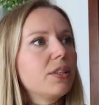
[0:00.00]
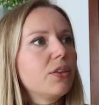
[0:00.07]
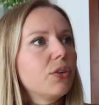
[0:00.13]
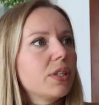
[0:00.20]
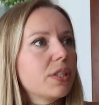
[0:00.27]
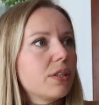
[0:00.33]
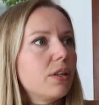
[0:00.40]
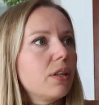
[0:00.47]
the
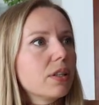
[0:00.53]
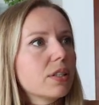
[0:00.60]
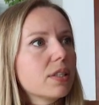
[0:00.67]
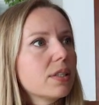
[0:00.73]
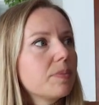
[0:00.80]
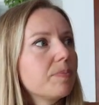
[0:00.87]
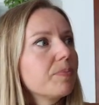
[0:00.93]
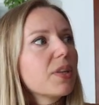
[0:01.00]

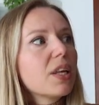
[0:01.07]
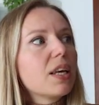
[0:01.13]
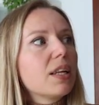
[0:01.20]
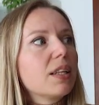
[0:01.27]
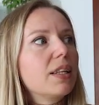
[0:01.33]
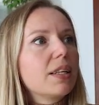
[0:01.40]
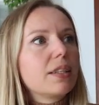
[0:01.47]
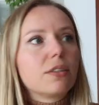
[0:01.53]
results
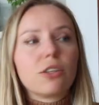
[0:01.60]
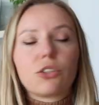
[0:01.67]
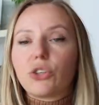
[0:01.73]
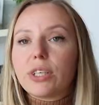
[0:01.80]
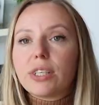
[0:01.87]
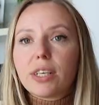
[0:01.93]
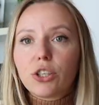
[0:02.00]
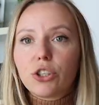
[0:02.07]
that the
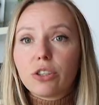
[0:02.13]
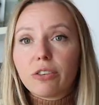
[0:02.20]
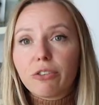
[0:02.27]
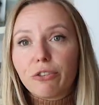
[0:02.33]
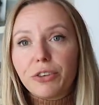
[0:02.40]
transaction